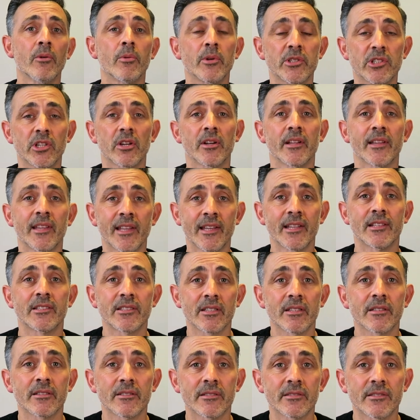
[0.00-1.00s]
which I need
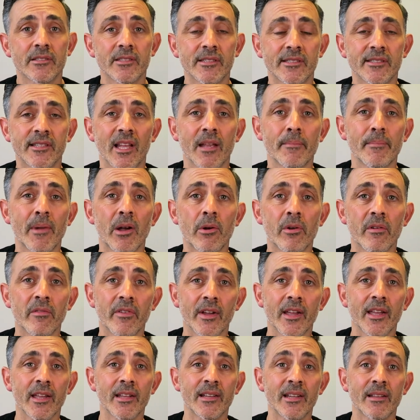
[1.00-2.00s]
to, to stay
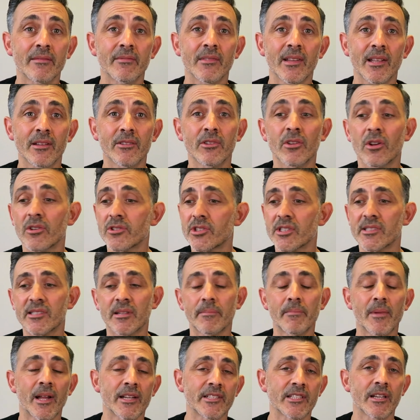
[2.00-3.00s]
motivated, in, in not just
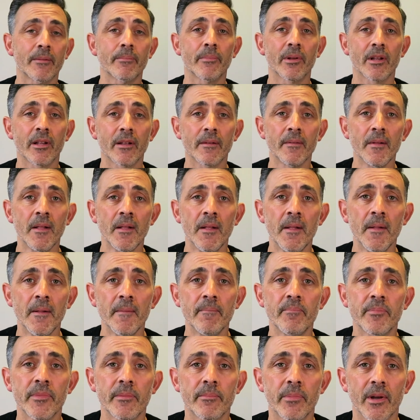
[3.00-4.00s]
in magic, but,
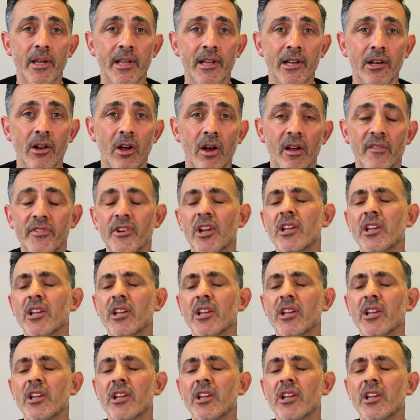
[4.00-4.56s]
but in life.